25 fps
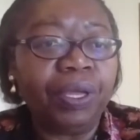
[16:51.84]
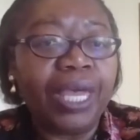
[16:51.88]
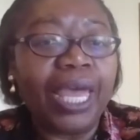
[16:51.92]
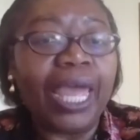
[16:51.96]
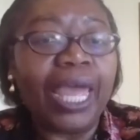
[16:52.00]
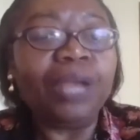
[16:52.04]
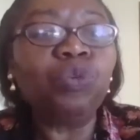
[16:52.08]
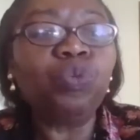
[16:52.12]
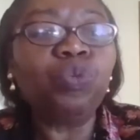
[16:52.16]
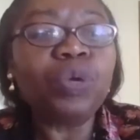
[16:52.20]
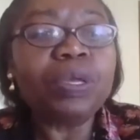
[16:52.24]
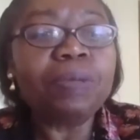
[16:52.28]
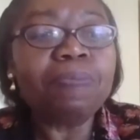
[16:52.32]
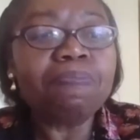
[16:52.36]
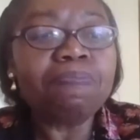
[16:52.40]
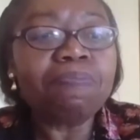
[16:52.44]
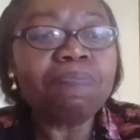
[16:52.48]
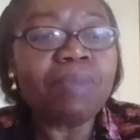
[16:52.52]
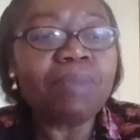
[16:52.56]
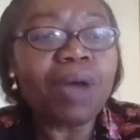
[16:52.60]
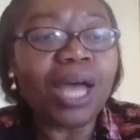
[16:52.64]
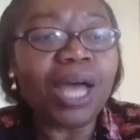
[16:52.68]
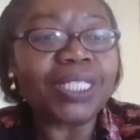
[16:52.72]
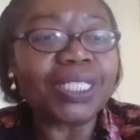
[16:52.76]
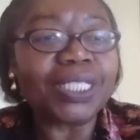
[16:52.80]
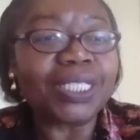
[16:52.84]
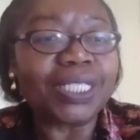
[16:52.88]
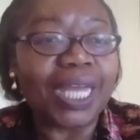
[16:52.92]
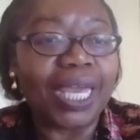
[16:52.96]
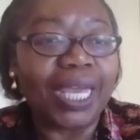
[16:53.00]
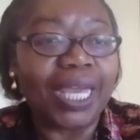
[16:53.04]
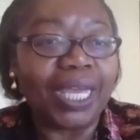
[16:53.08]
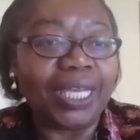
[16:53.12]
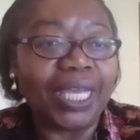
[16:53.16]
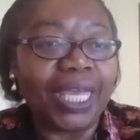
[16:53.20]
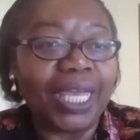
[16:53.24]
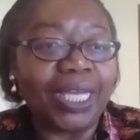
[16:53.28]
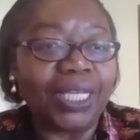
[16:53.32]
And we
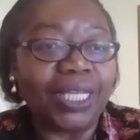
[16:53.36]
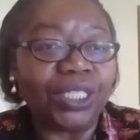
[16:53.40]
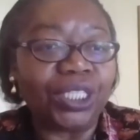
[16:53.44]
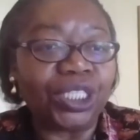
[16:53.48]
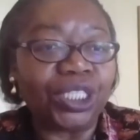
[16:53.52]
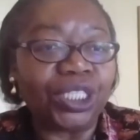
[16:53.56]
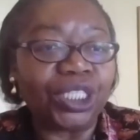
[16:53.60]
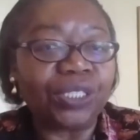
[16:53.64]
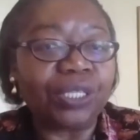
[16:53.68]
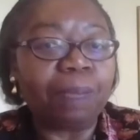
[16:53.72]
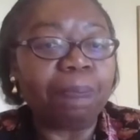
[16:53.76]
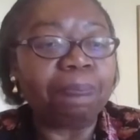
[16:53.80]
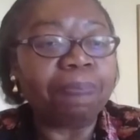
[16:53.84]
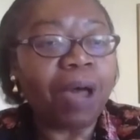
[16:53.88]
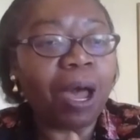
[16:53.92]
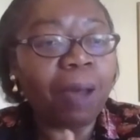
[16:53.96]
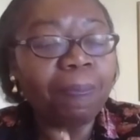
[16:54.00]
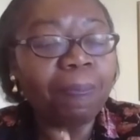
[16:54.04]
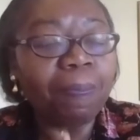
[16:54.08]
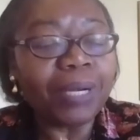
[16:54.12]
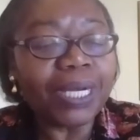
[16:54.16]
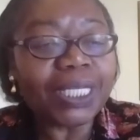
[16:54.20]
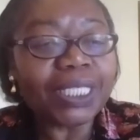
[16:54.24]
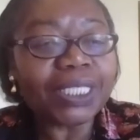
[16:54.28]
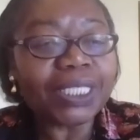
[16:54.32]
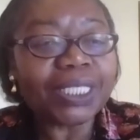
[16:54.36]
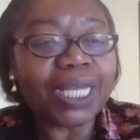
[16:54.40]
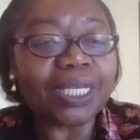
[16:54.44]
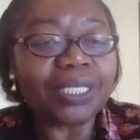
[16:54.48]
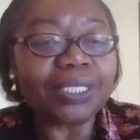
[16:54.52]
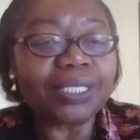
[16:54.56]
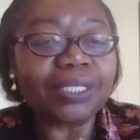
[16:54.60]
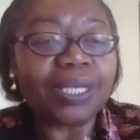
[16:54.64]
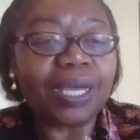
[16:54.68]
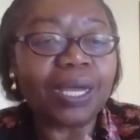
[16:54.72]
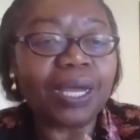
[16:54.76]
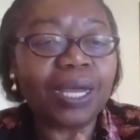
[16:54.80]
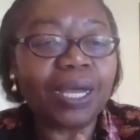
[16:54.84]
must engage. The public
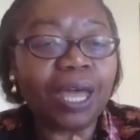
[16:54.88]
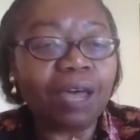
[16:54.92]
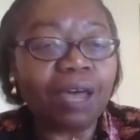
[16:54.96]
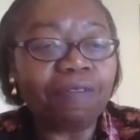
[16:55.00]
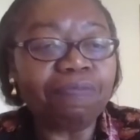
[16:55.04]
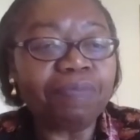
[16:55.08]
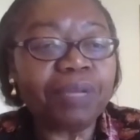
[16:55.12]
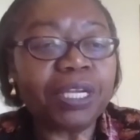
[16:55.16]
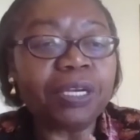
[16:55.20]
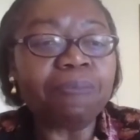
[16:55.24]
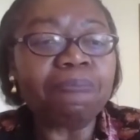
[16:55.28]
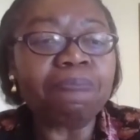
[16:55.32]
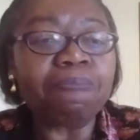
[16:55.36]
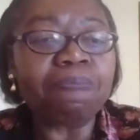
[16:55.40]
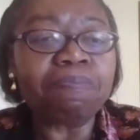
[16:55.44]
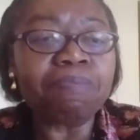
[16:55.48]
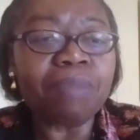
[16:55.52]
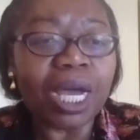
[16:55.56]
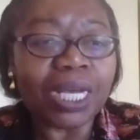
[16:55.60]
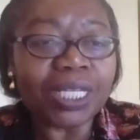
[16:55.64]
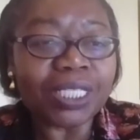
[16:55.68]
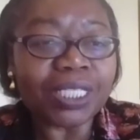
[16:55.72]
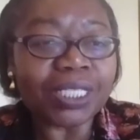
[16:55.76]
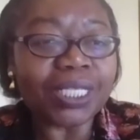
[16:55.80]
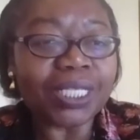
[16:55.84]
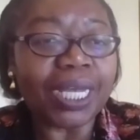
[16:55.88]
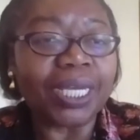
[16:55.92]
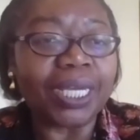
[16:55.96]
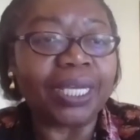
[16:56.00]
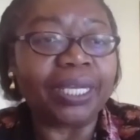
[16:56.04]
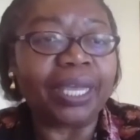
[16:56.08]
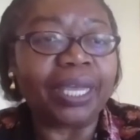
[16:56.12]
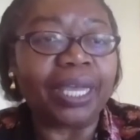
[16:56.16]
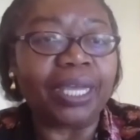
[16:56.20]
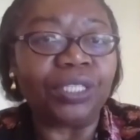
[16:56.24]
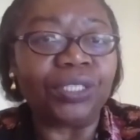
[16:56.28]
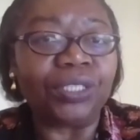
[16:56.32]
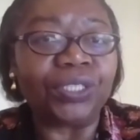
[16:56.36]
sector, government must
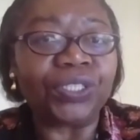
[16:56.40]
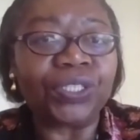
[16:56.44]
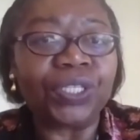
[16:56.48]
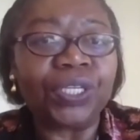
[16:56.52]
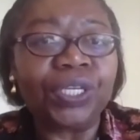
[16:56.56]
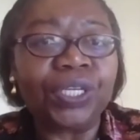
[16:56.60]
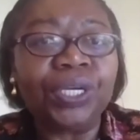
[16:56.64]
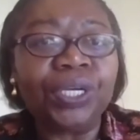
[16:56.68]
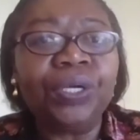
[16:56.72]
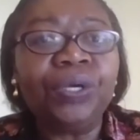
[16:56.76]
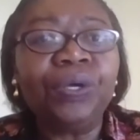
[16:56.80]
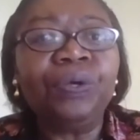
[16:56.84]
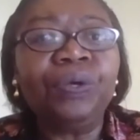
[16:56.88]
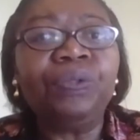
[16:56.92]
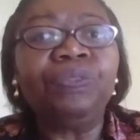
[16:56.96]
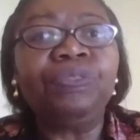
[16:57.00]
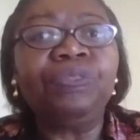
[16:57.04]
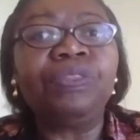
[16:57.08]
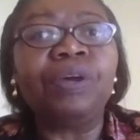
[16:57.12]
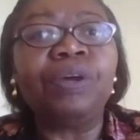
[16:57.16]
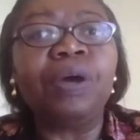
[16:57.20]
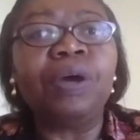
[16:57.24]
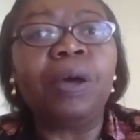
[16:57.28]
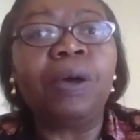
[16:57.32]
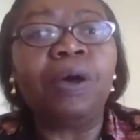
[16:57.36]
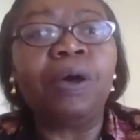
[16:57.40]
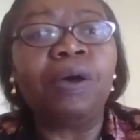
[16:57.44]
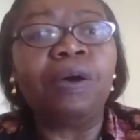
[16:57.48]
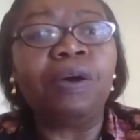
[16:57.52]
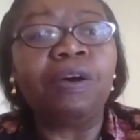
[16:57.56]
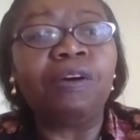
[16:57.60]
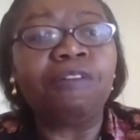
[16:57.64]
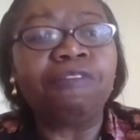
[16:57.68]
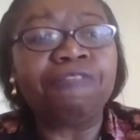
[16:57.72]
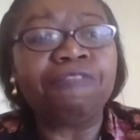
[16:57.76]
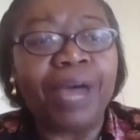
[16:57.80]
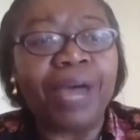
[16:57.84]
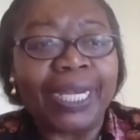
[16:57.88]
engage
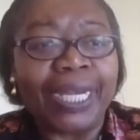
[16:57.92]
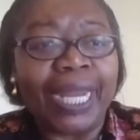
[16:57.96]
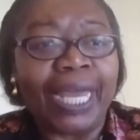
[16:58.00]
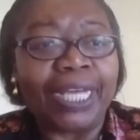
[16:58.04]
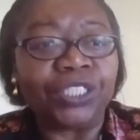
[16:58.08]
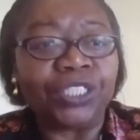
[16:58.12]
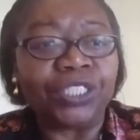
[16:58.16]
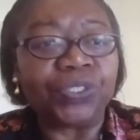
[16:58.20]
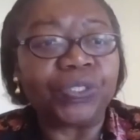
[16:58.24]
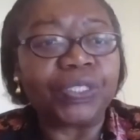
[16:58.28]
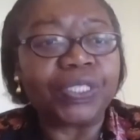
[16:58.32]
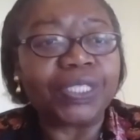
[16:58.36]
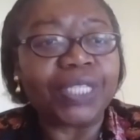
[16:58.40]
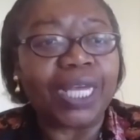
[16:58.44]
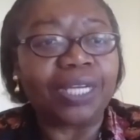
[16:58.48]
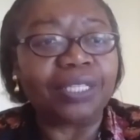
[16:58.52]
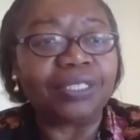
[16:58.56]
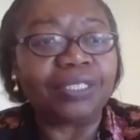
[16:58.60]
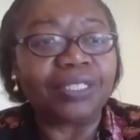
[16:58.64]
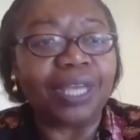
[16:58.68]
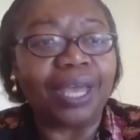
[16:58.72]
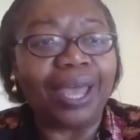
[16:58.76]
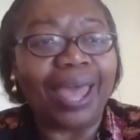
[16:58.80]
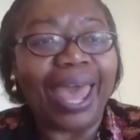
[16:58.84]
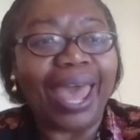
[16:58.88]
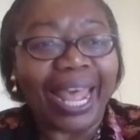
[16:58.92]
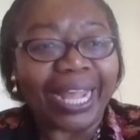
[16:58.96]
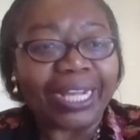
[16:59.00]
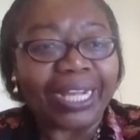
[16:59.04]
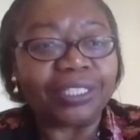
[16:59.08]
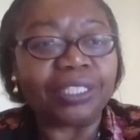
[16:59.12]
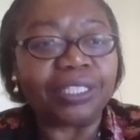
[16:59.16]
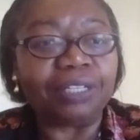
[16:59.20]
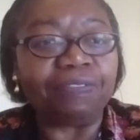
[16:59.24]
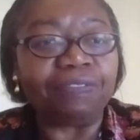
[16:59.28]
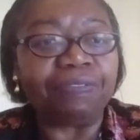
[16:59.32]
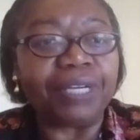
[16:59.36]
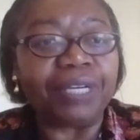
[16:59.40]
the financial sector
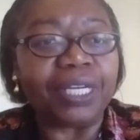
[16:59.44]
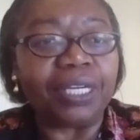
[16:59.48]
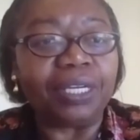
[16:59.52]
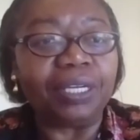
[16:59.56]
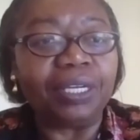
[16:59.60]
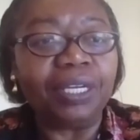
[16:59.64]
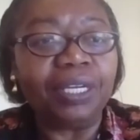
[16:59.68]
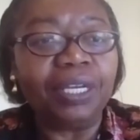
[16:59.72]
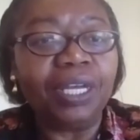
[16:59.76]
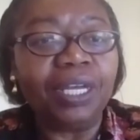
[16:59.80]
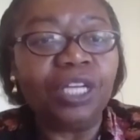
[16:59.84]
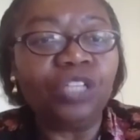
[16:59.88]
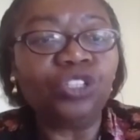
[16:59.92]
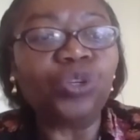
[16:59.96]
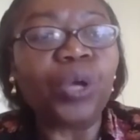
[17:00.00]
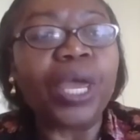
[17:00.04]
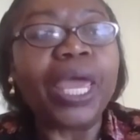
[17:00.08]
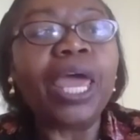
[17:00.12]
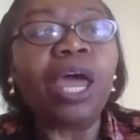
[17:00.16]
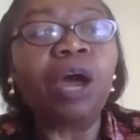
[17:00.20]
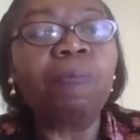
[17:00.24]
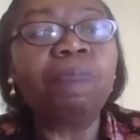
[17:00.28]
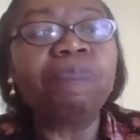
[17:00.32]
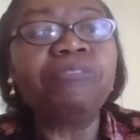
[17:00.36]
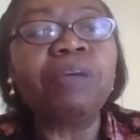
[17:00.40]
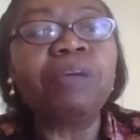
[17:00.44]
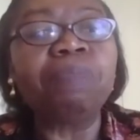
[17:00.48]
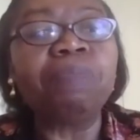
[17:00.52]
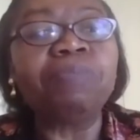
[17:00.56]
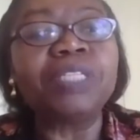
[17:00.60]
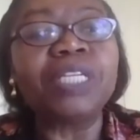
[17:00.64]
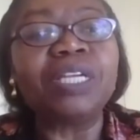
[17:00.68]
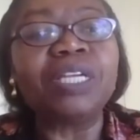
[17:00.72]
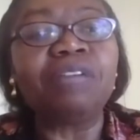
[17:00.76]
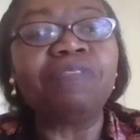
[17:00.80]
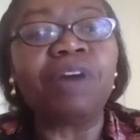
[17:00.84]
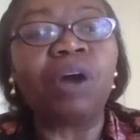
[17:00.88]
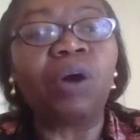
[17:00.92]
actively to help them
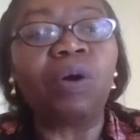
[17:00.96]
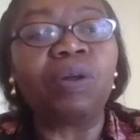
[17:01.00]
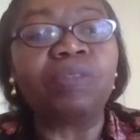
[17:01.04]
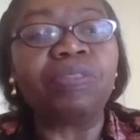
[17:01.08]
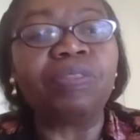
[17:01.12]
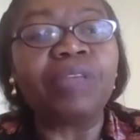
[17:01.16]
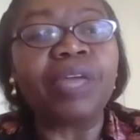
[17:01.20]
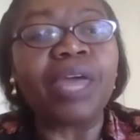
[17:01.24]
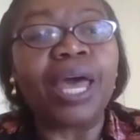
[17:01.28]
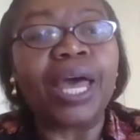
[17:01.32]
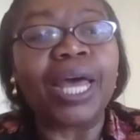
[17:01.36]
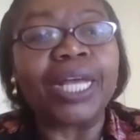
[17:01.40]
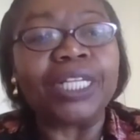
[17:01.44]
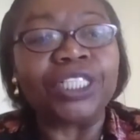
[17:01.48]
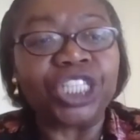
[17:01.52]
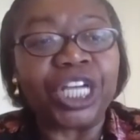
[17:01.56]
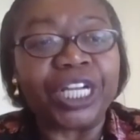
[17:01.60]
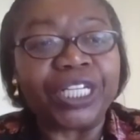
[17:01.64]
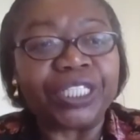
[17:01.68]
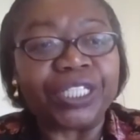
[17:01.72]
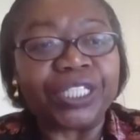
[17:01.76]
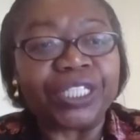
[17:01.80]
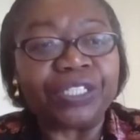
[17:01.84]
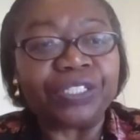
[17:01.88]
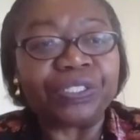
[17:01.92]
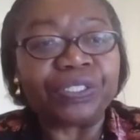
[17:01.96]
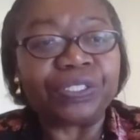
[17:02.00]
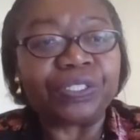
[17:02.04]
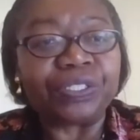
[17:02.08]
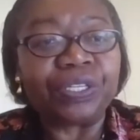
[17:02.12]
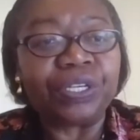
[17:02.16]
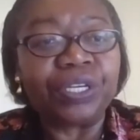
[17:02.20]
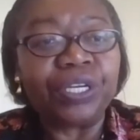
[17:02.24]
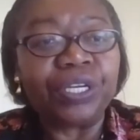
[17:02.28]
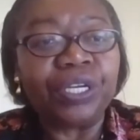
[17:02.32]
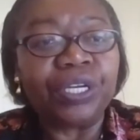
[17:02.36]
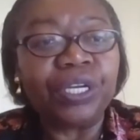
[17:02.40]
deliver on their agendas.